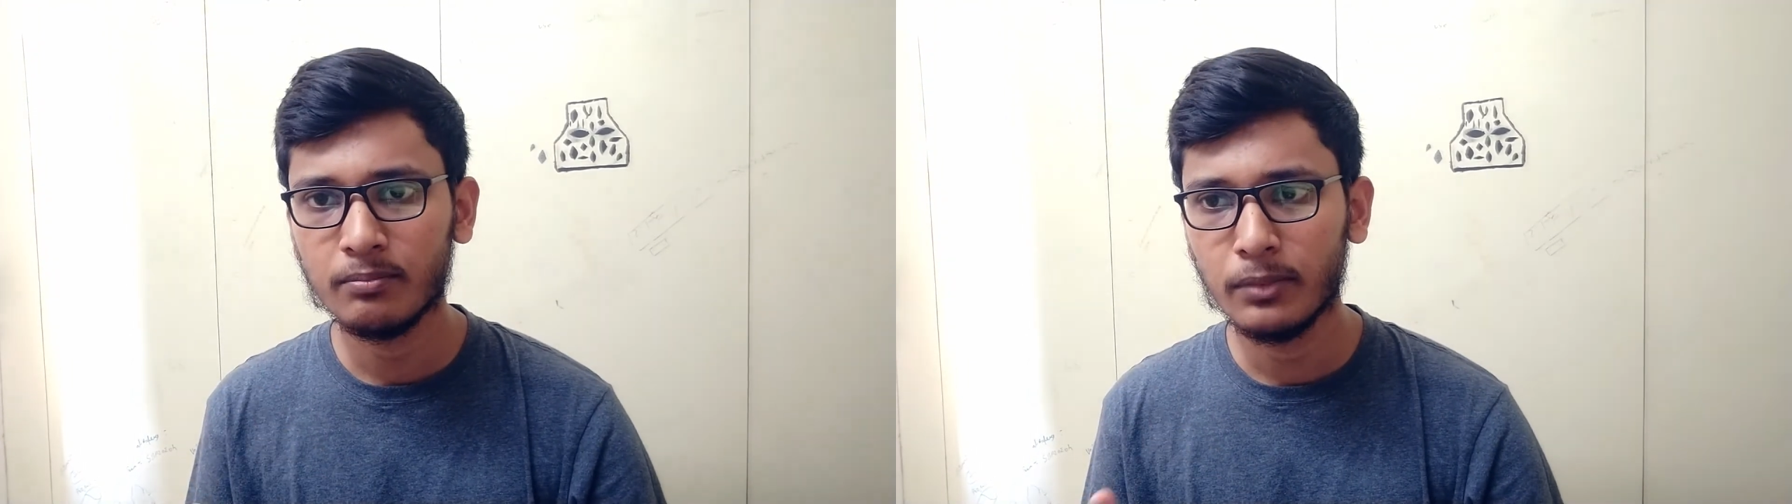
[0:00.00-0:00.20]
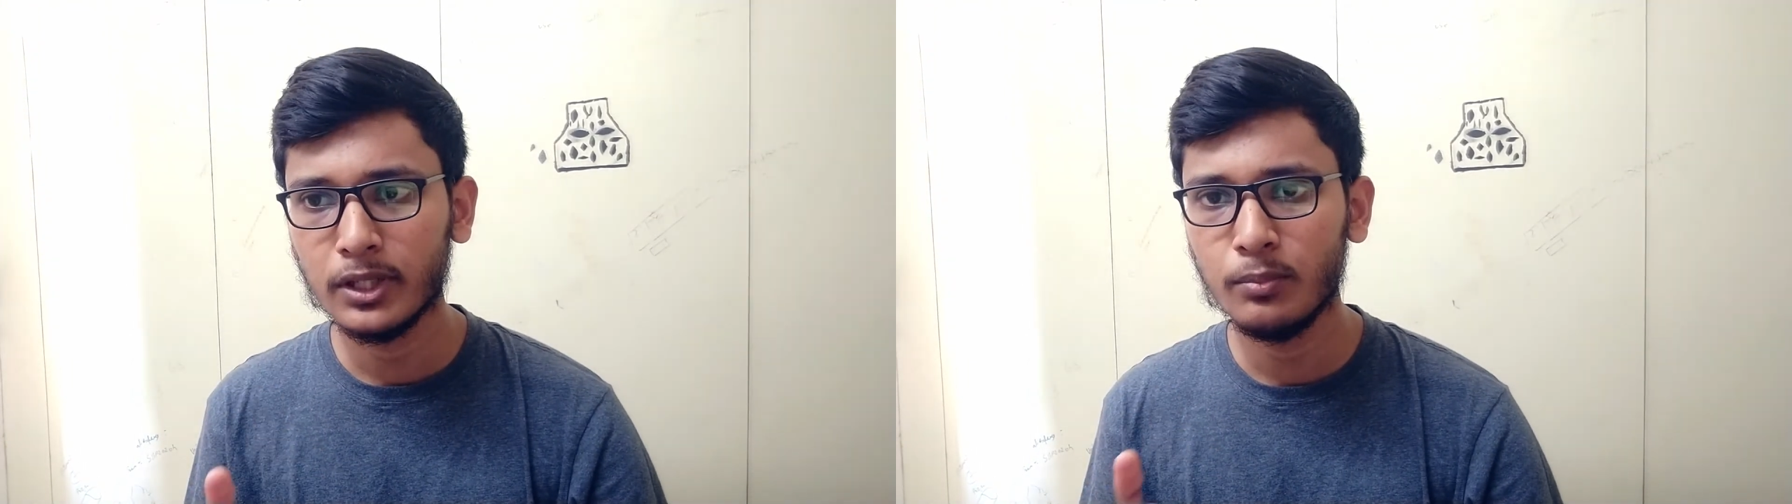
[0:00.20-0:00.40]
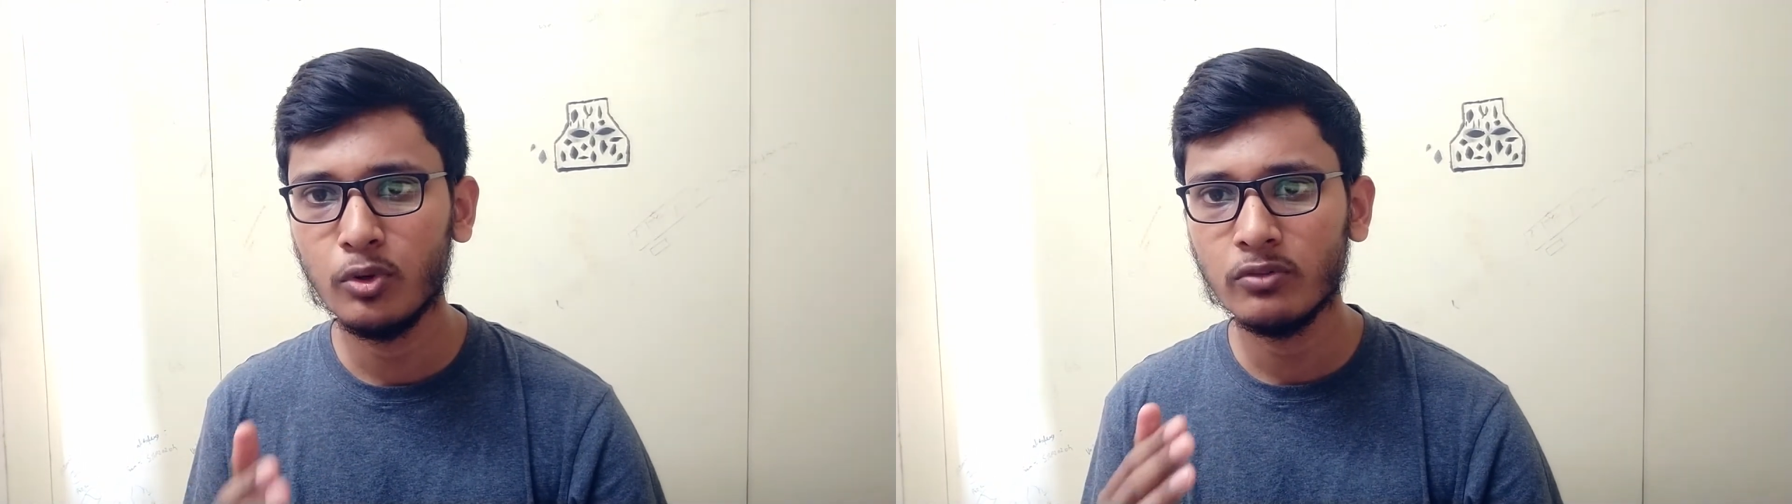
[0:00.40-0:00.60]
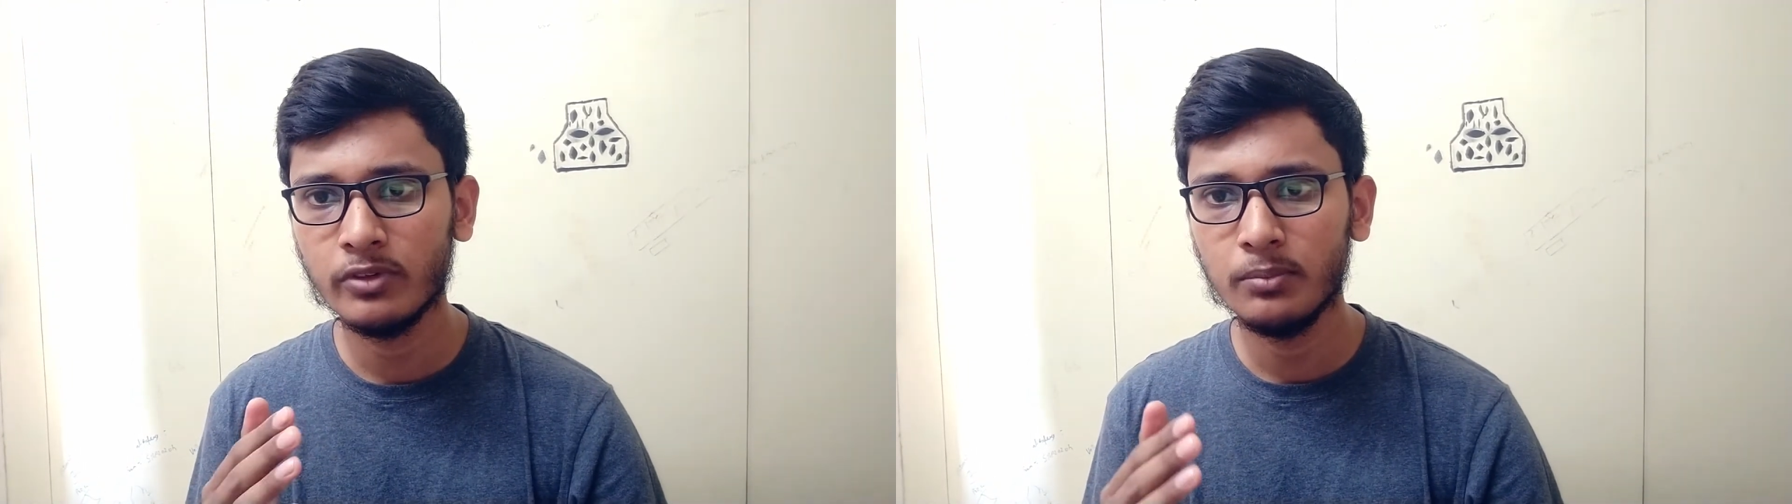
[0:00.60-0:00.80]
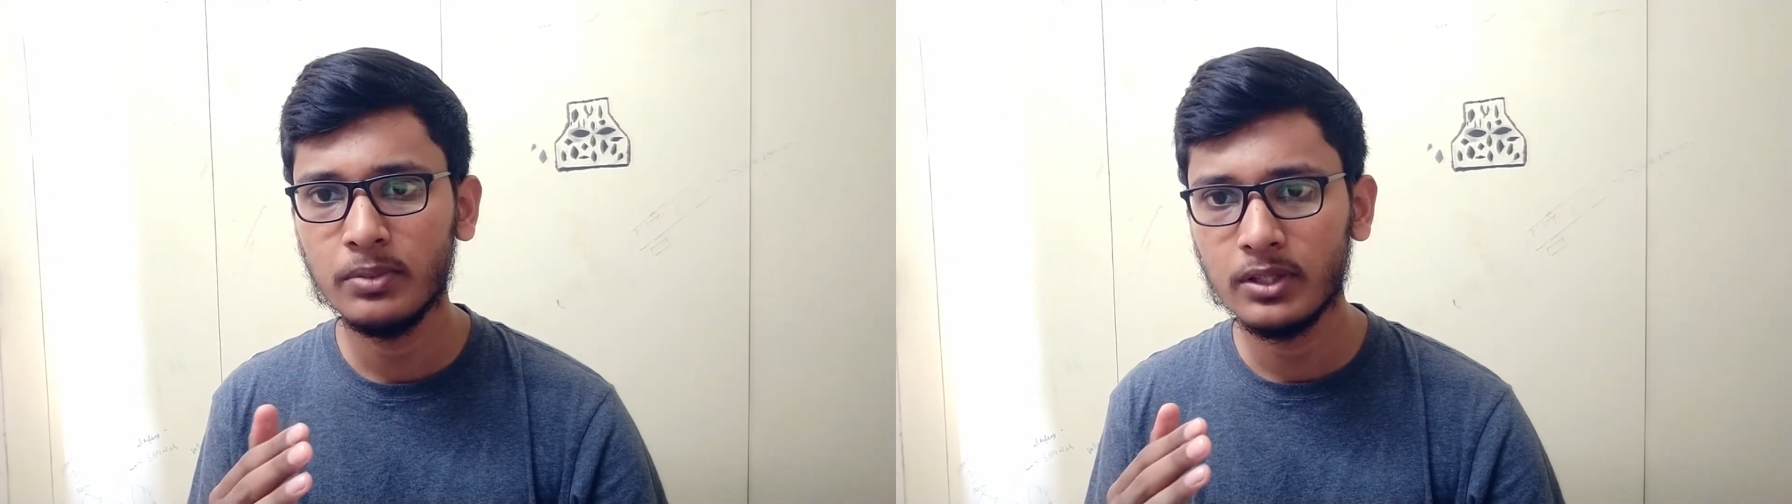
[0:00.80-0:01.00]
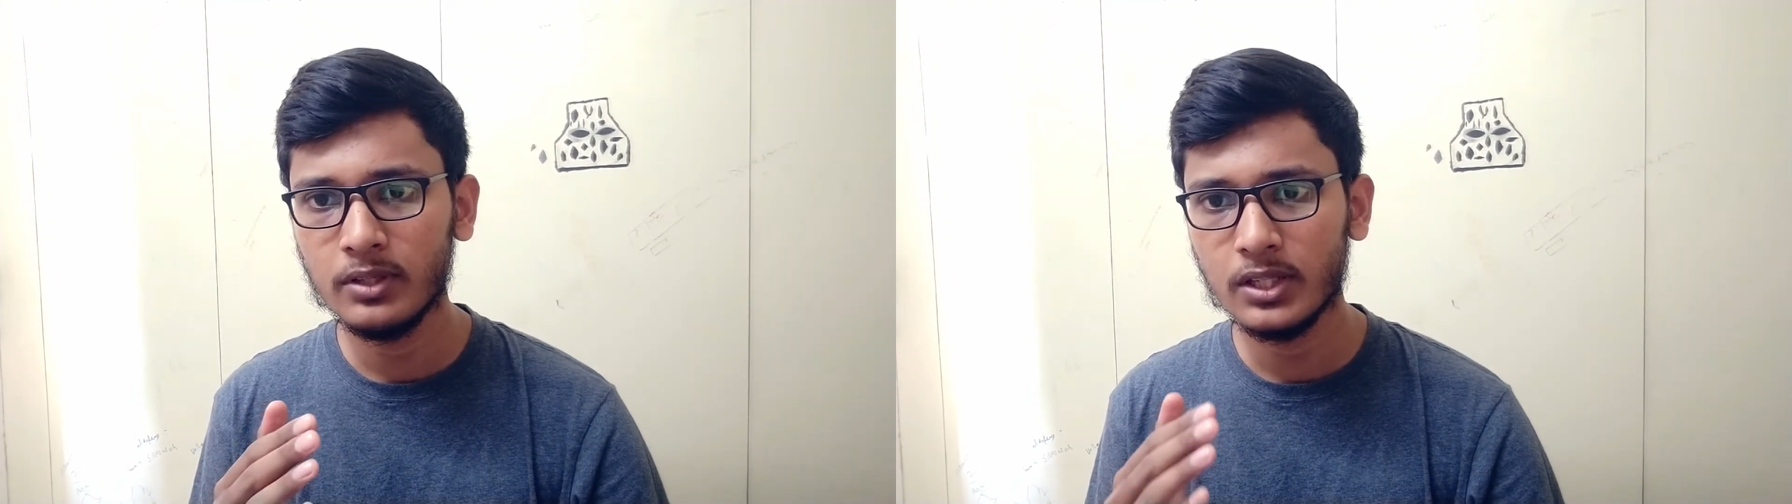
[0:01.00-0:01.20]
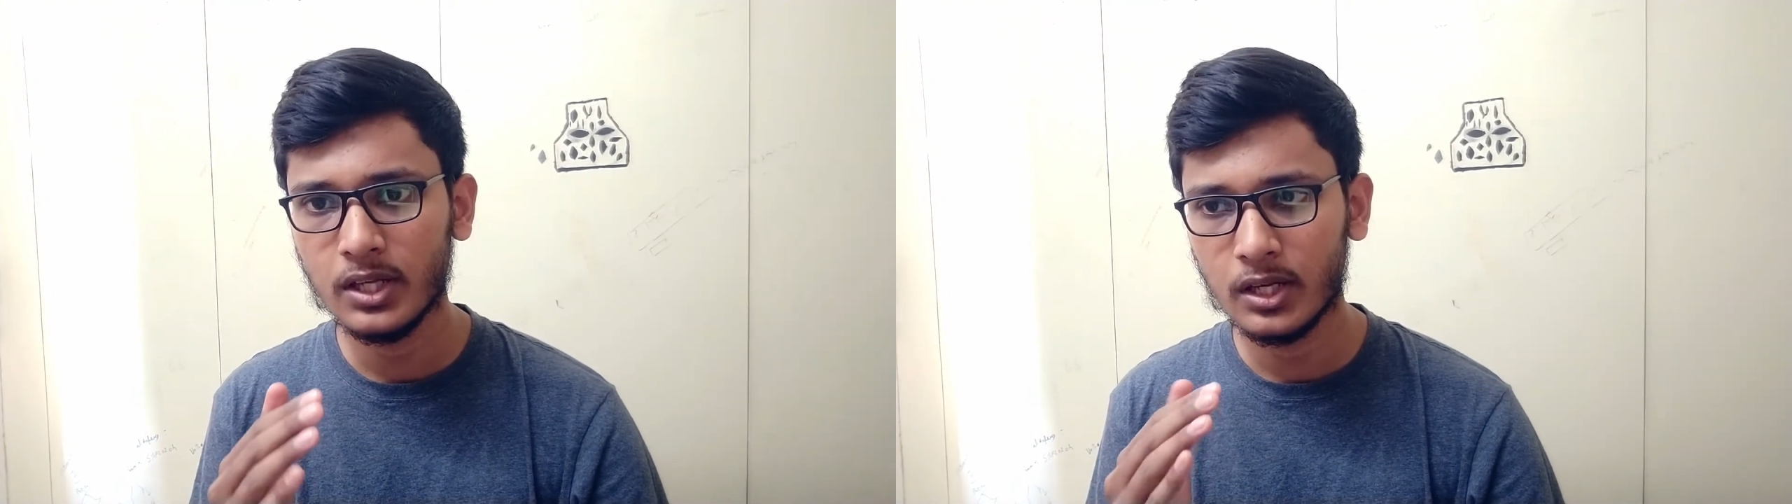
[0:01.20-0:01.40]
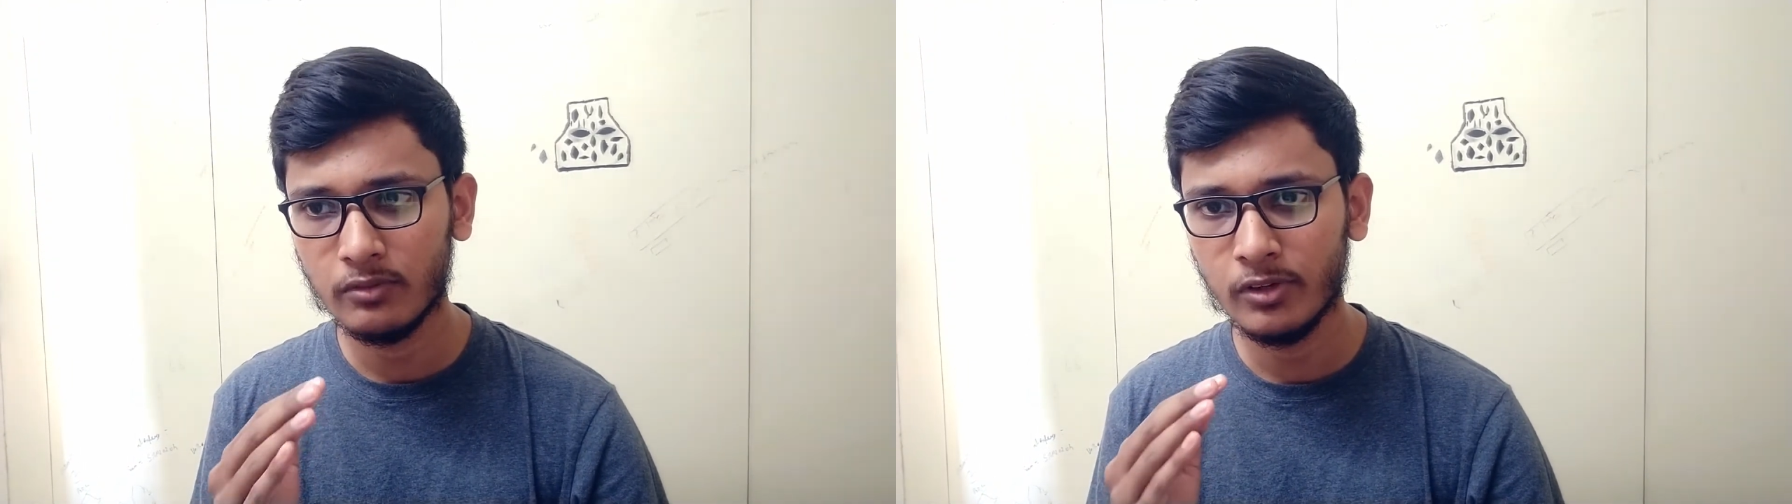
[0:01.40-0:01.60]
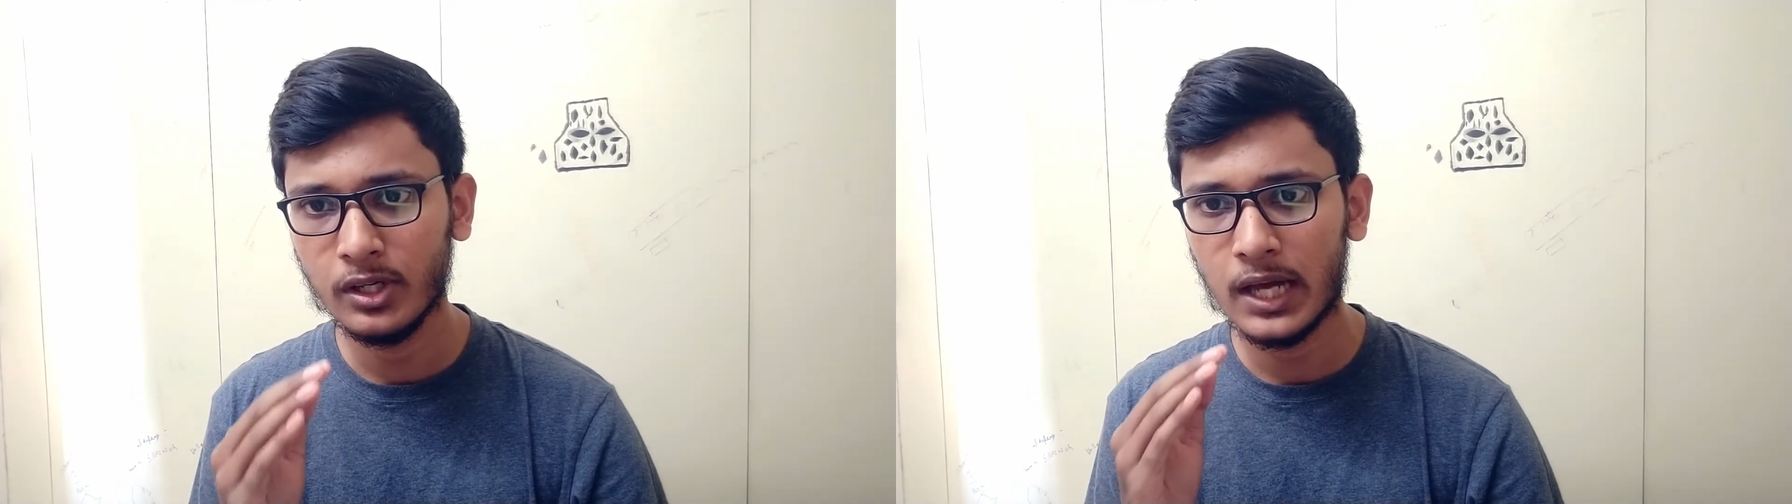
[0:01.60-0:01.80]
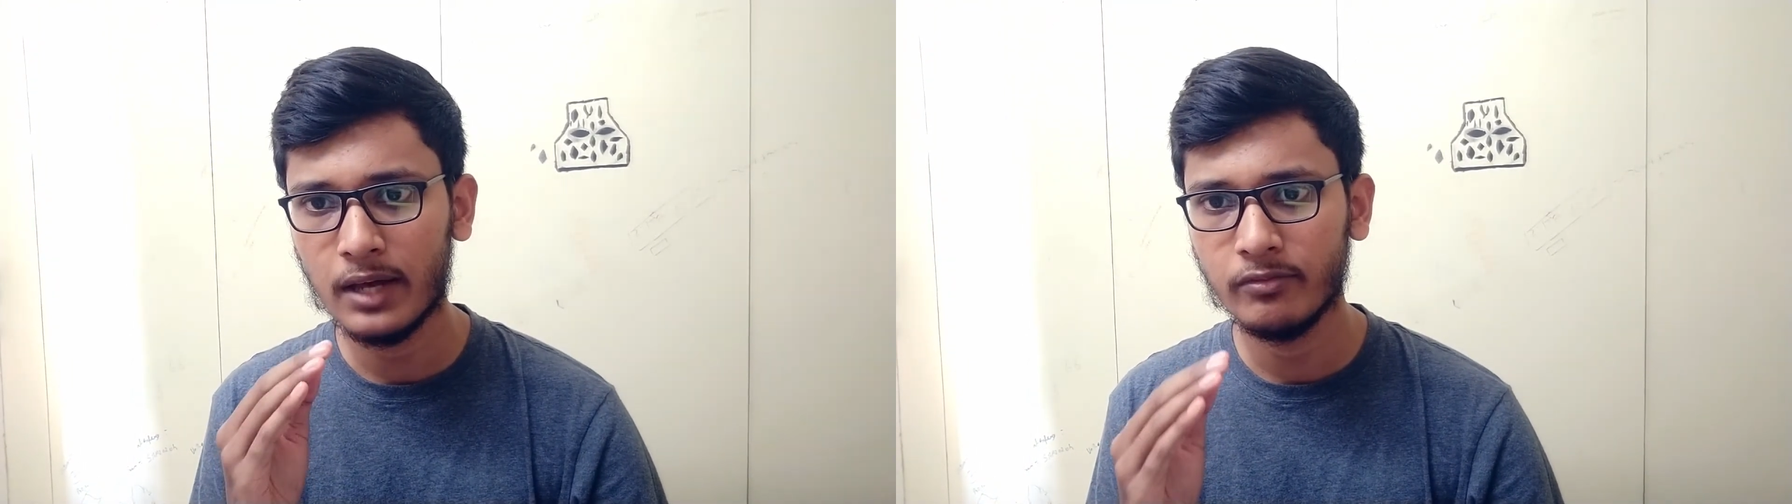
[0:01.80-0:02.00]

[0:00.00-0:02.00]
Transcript: motherboard will